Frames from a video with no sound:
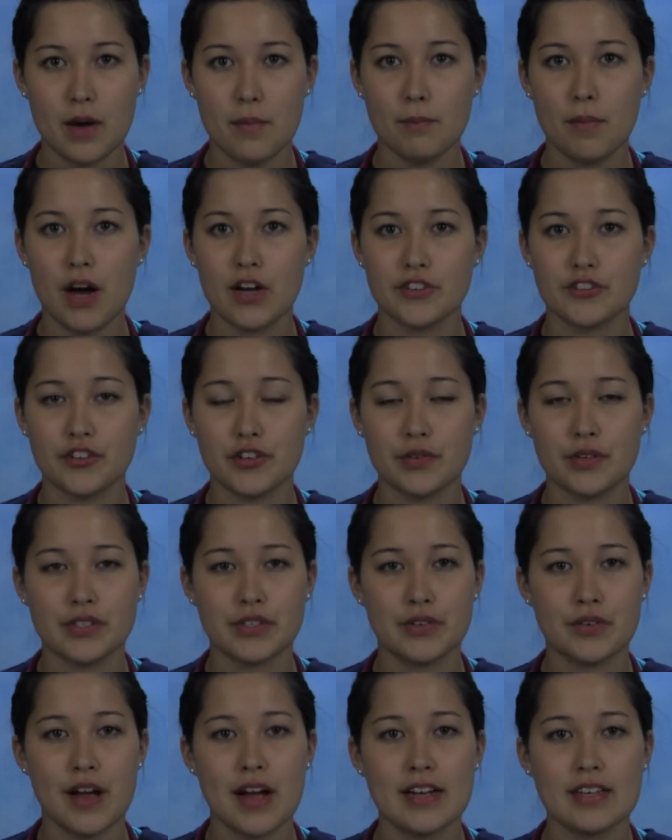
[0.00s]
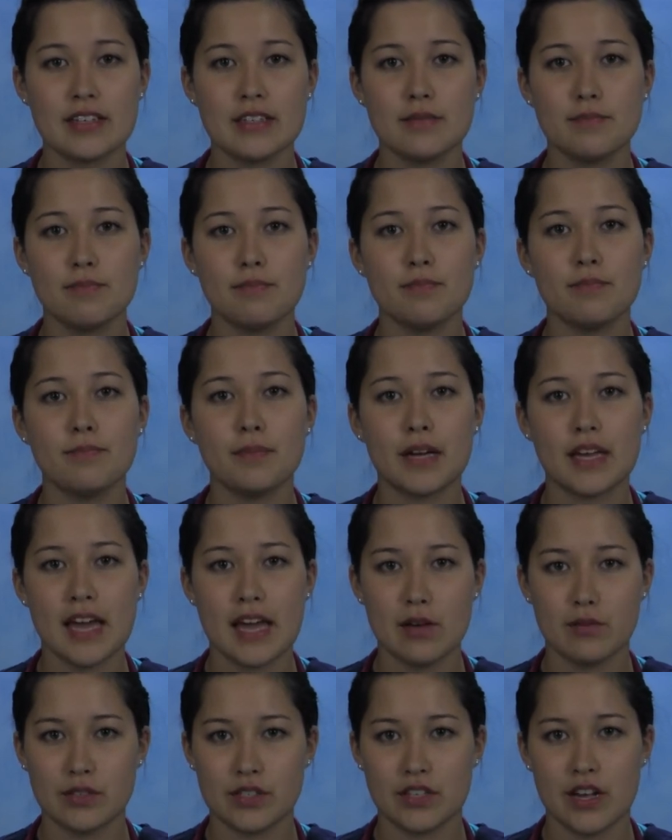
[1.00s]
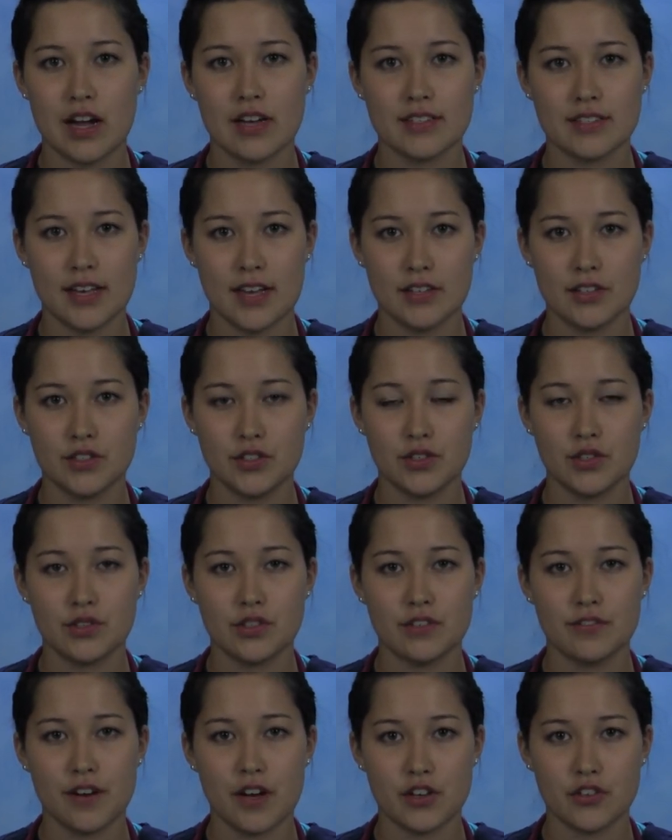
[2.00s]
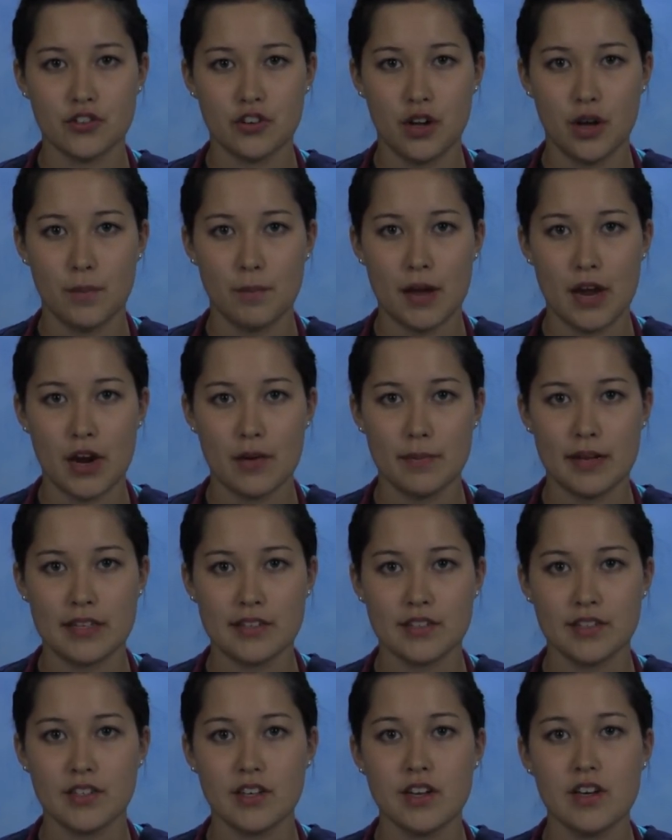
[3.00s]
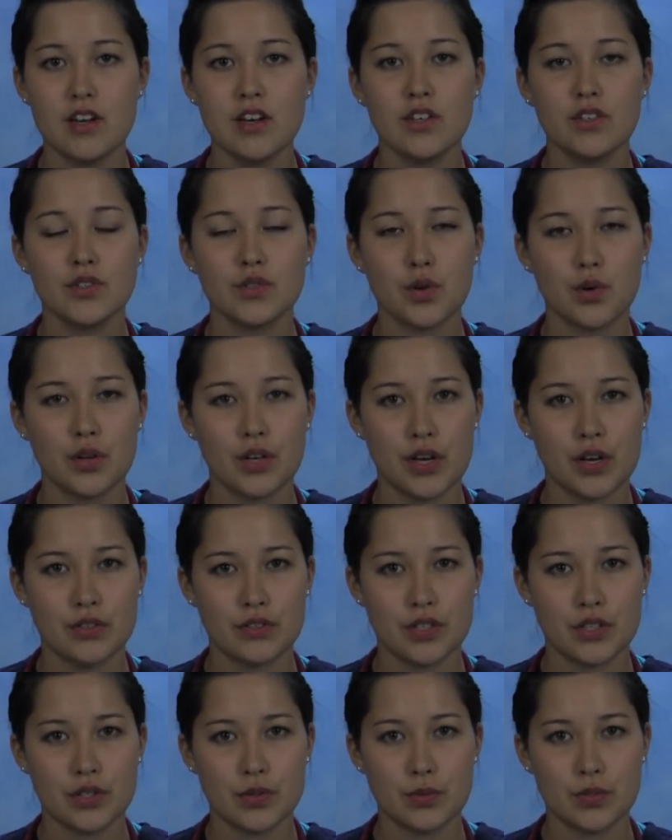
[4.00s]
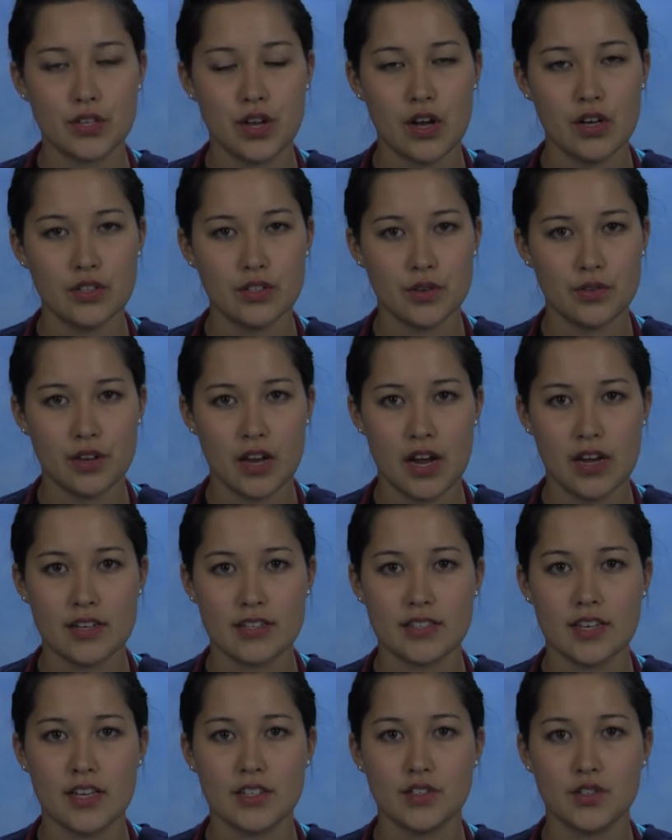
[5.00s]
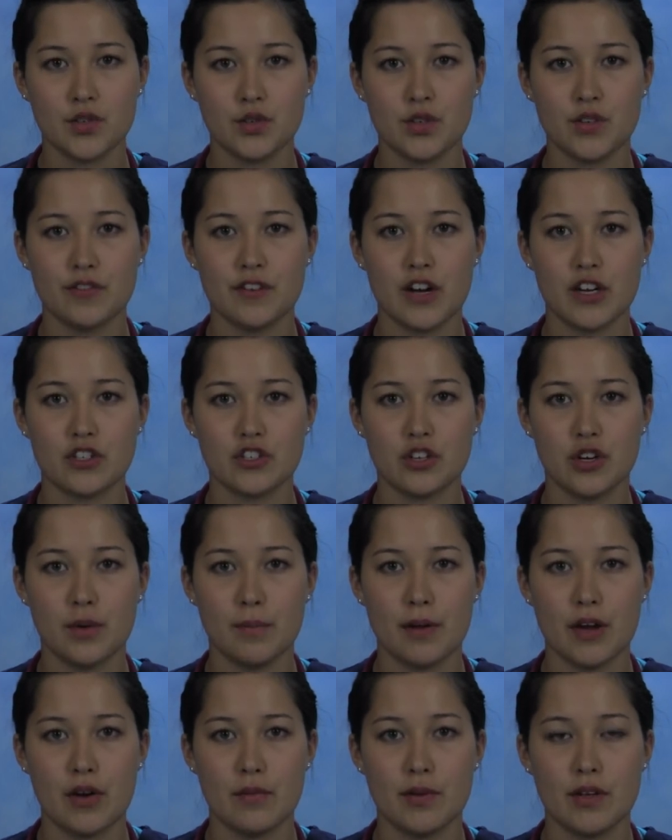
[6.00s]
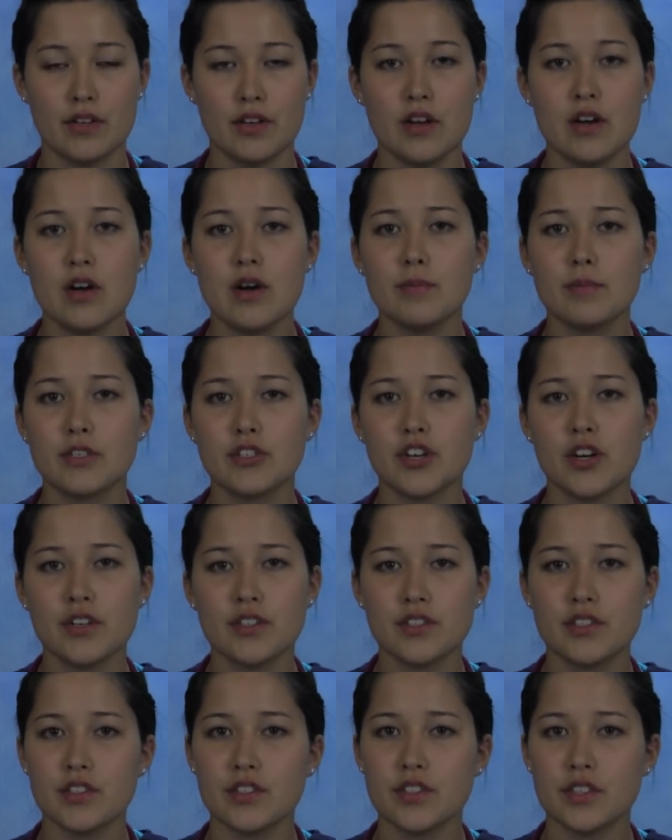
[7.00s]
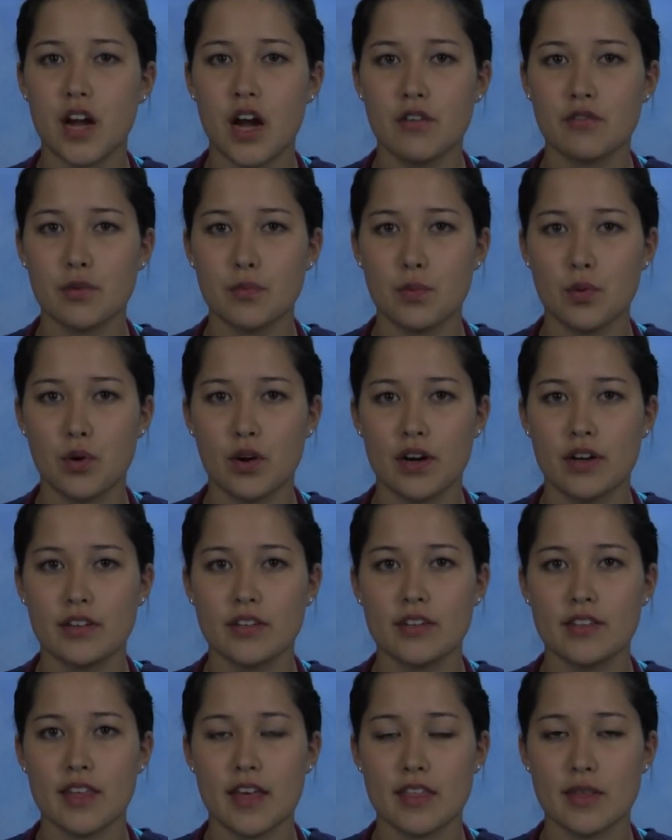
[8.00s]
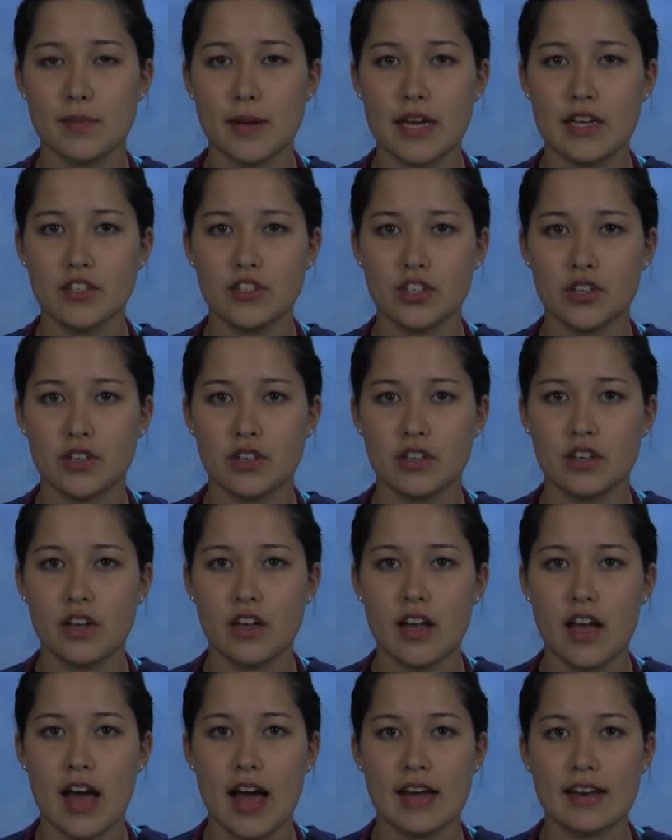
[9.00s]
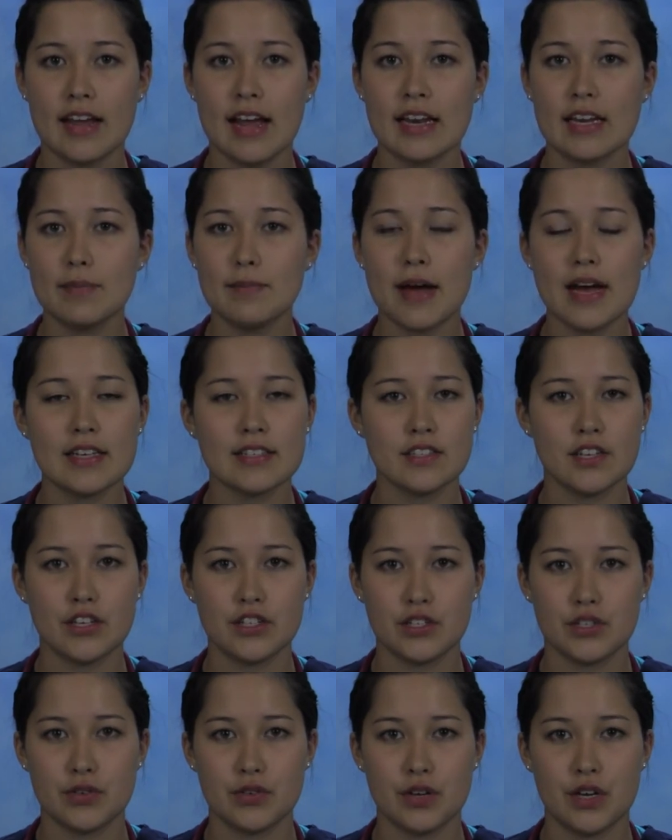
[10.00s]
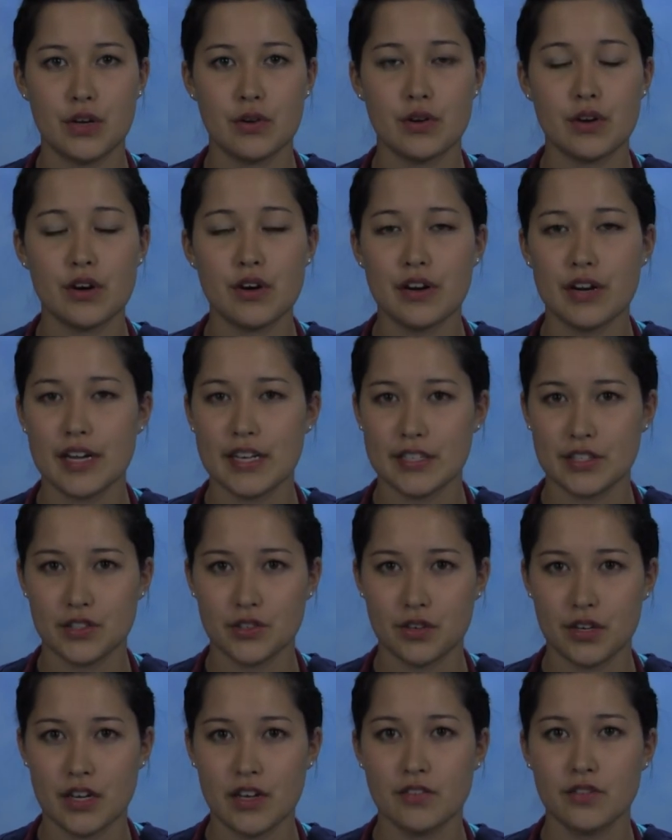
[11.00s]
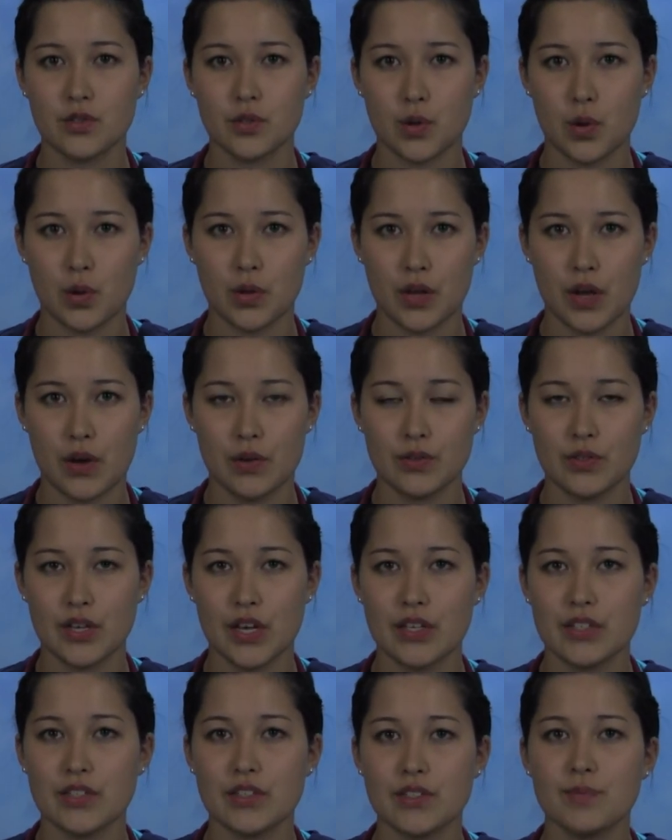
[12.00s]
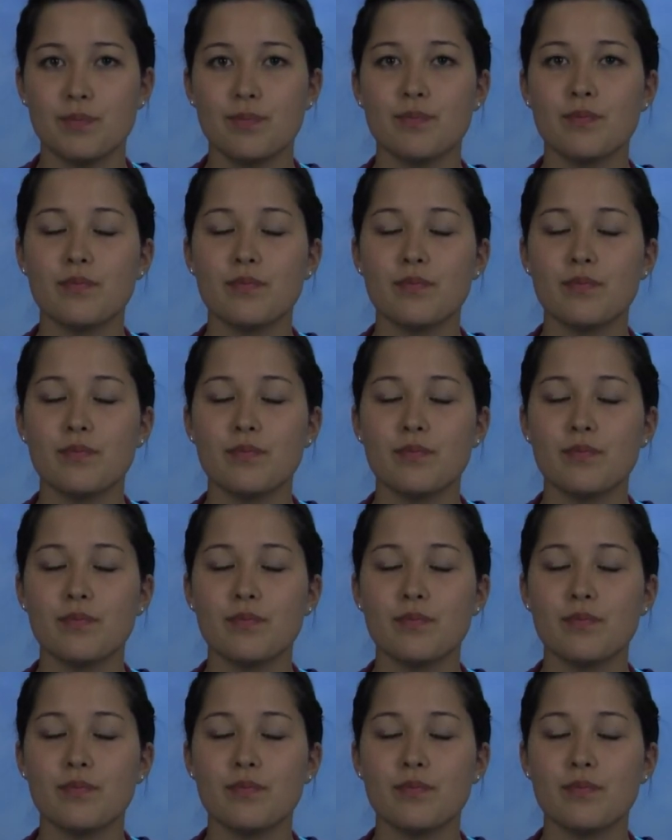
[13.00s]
Posture was erect, but gait was not assessed due to functional impairment. Scoliosis was also not assessed due to functional impairment, but charts did not report that the patient had any past history or current history of scoliosis.